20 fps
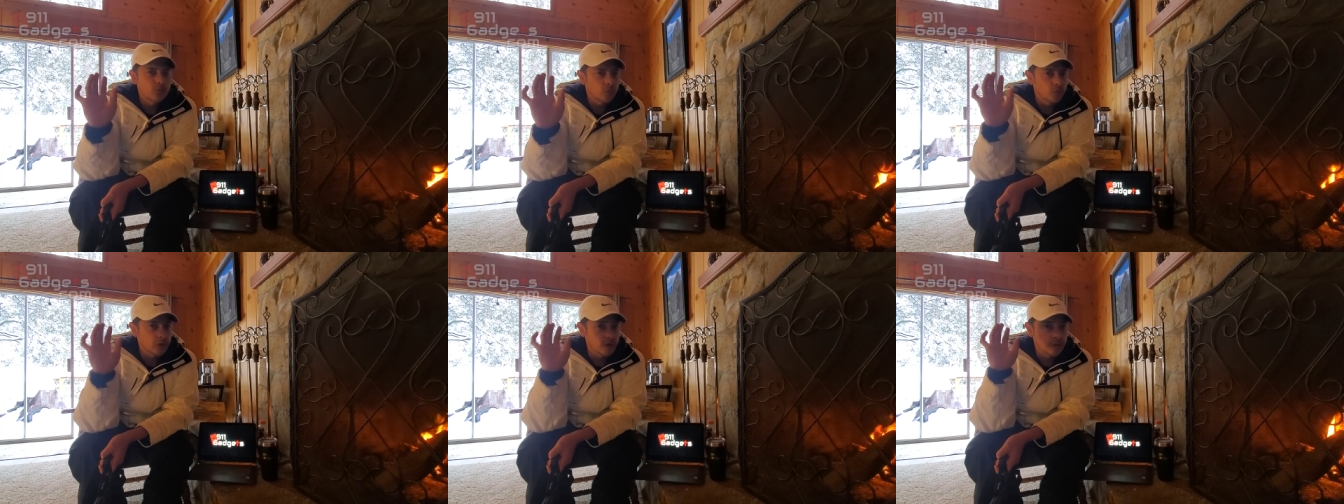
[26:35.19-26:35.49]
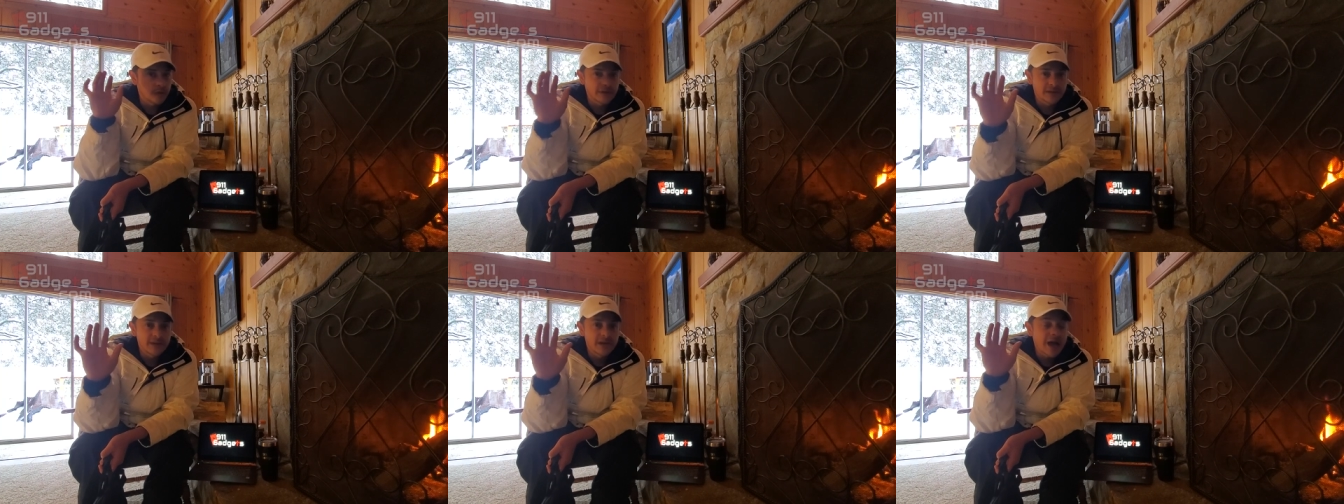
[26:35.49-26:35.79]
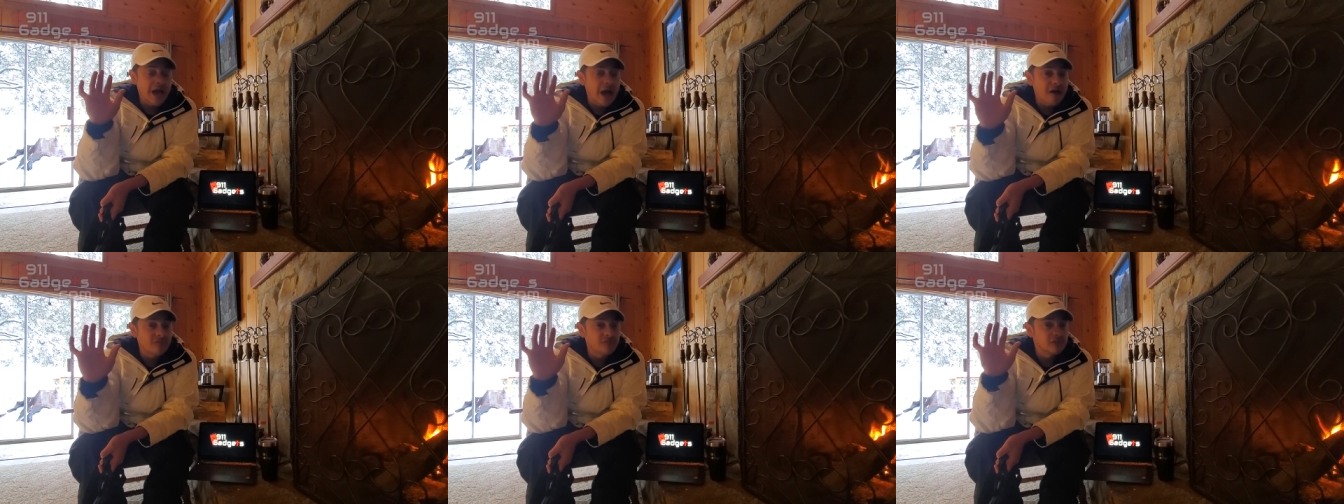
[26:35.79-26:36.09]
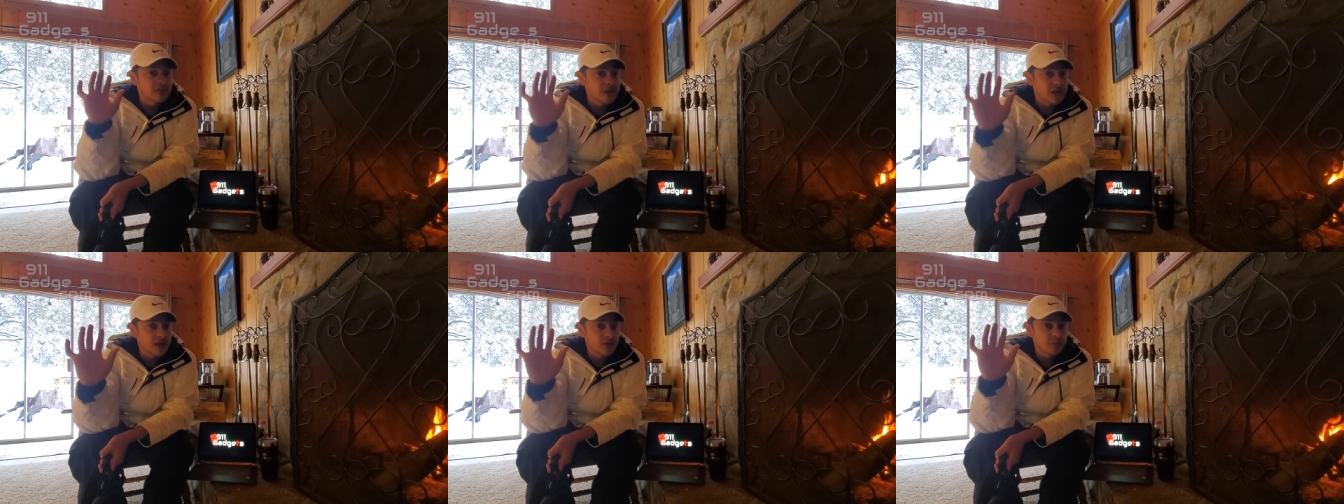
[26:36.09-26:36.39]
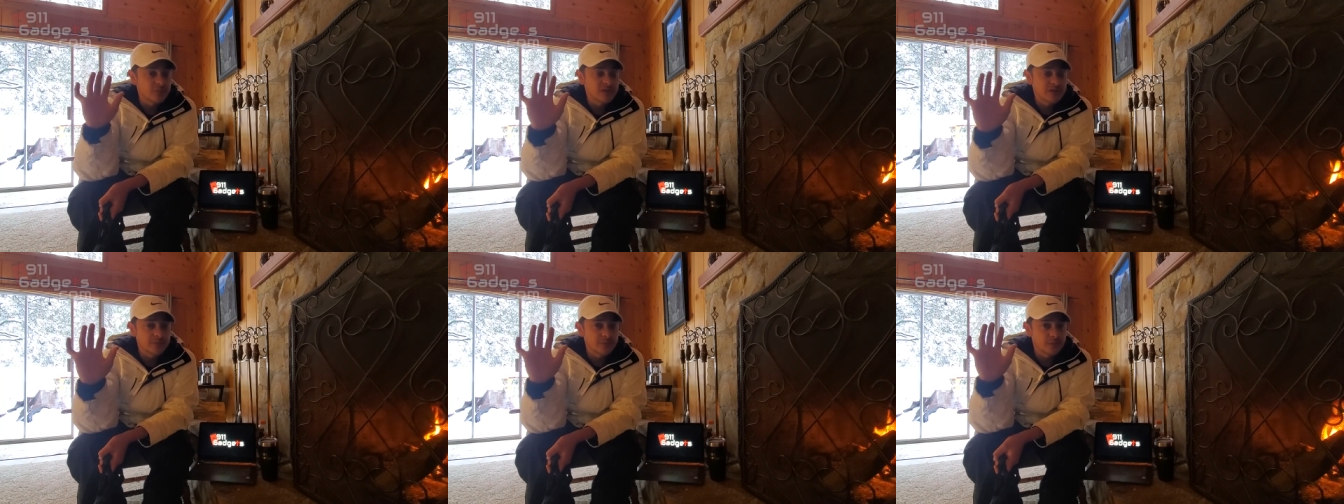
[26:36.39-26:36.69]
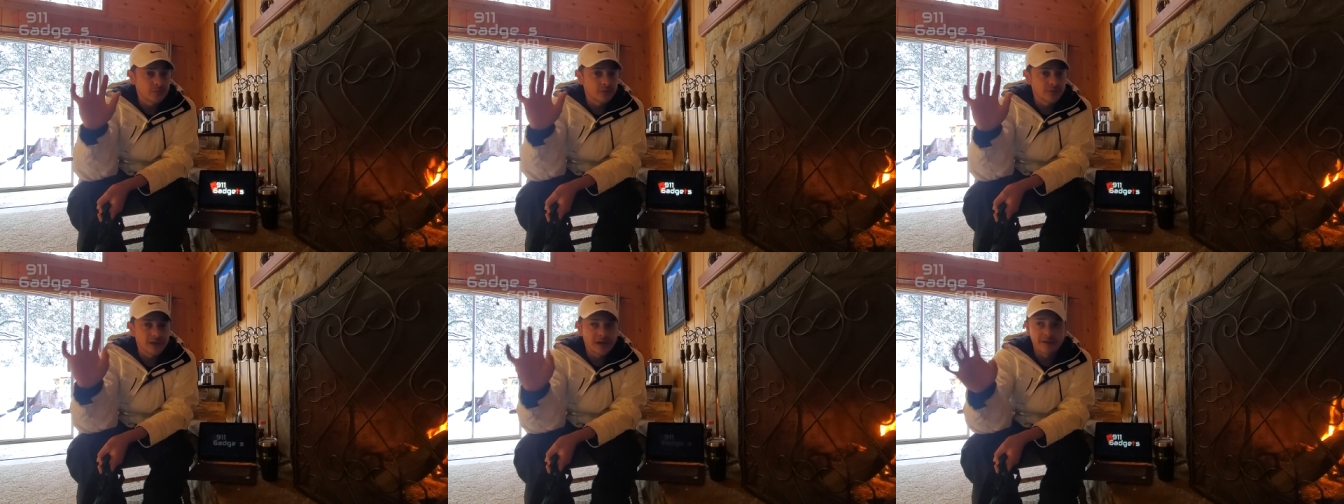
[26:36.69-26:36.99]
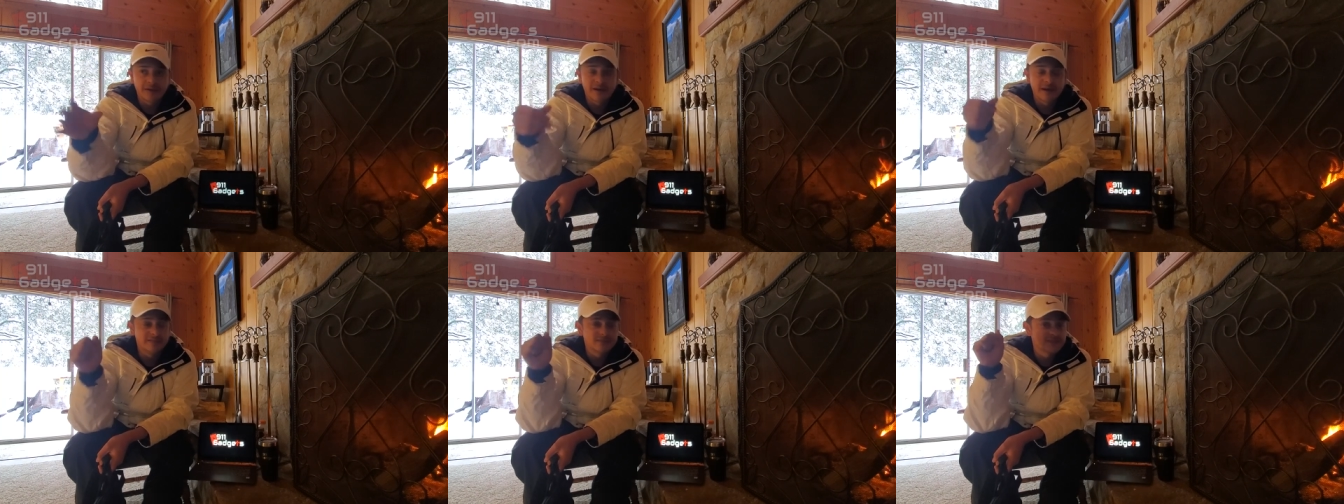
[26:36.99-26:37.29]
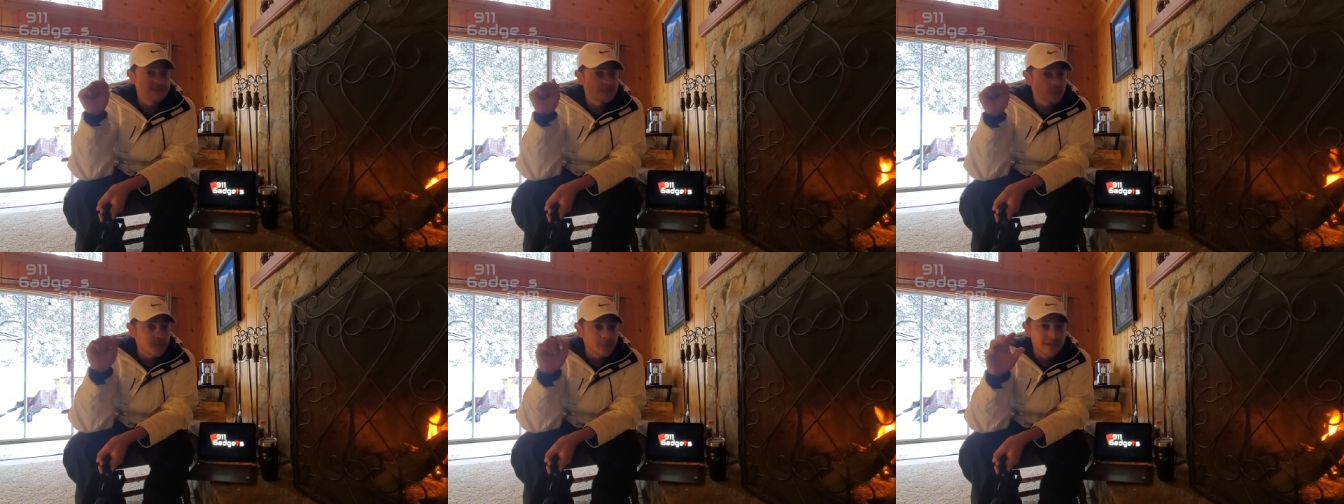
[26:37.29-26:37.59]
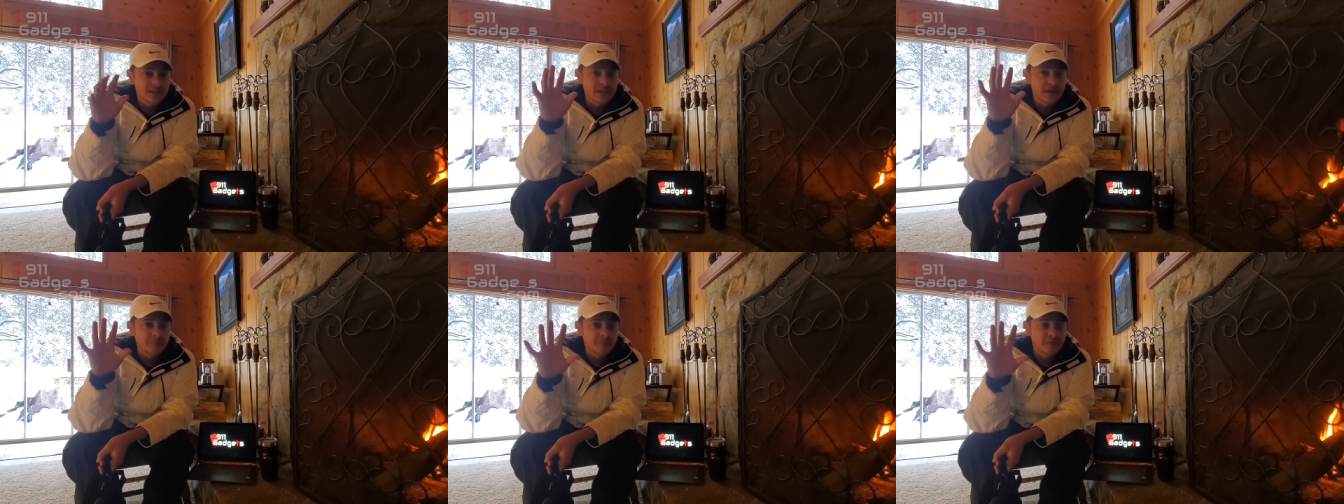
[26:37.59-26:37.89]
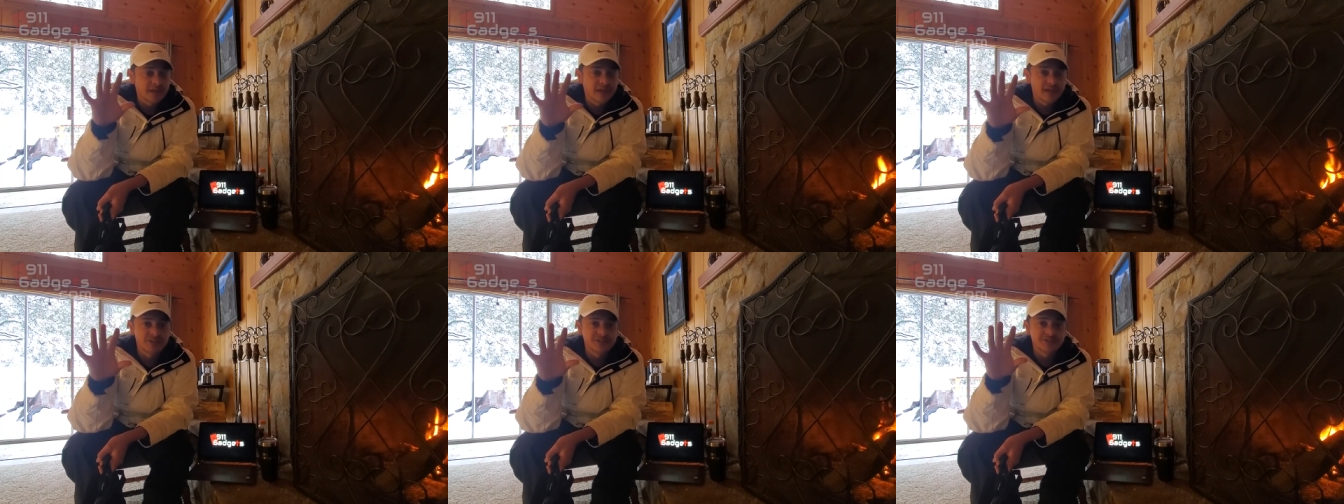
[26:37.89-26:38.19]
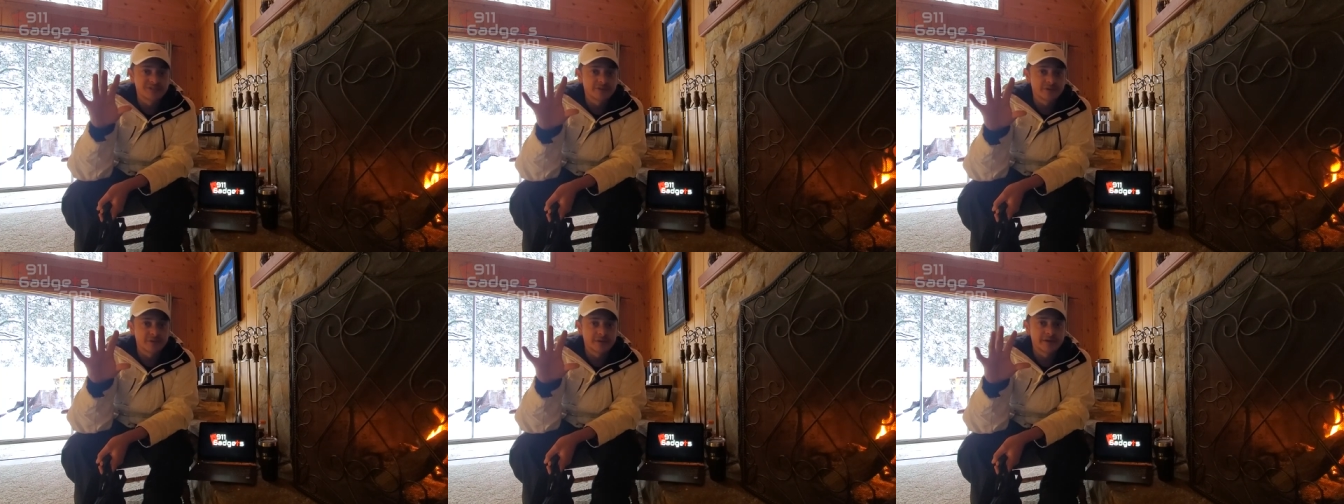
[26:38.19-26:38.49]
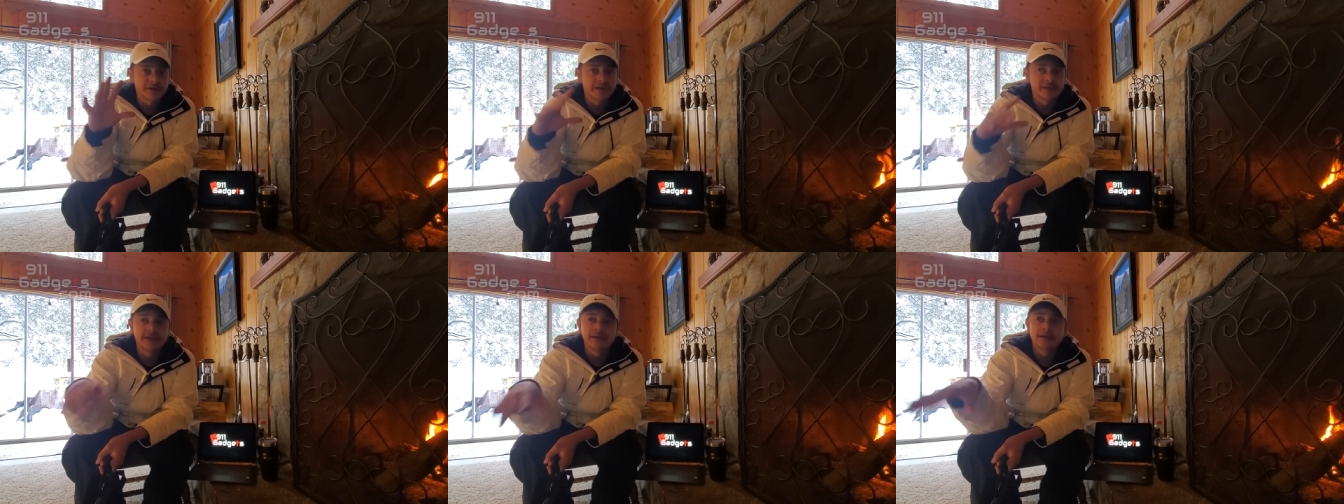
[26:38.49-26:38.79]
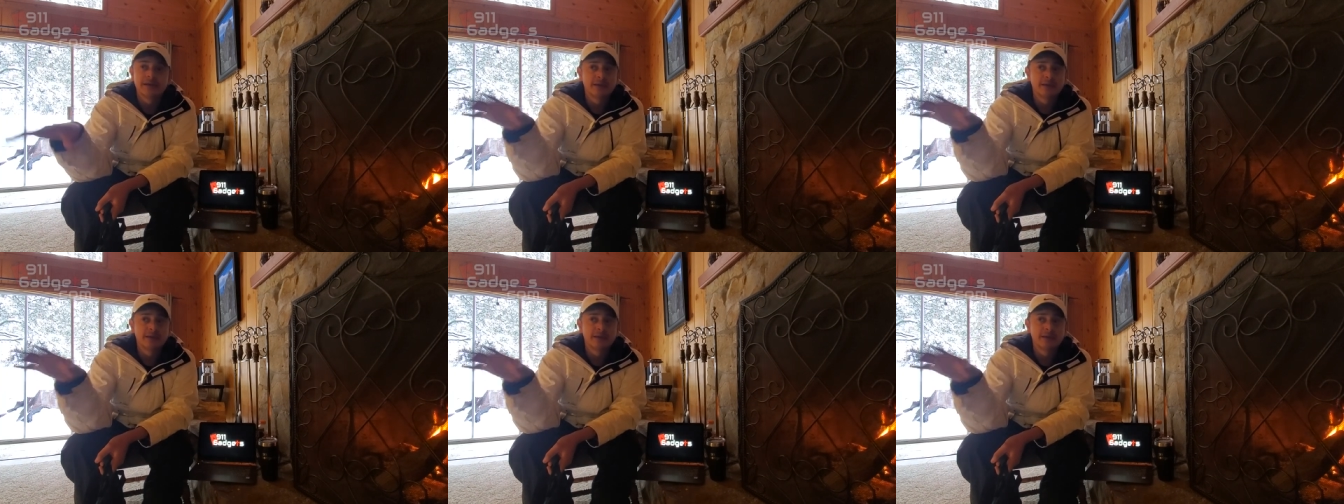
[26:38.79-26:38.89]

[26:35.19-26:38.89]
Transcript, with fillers: We already have a lot of people. I have so many applications already.